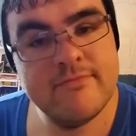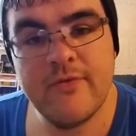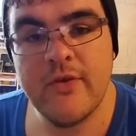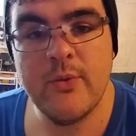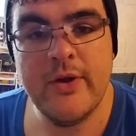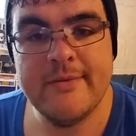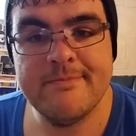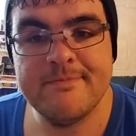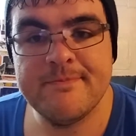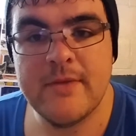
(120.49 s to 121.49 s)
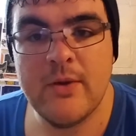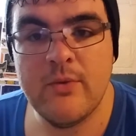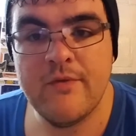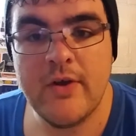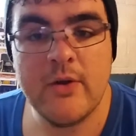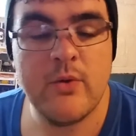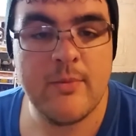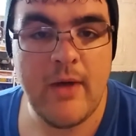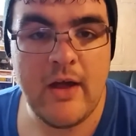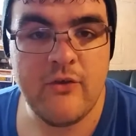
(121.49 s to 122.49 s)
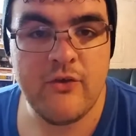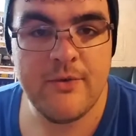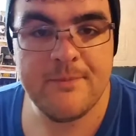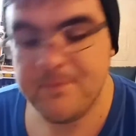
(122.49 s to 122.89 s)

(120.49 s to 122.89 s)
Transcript: for the win. It was a very quick match.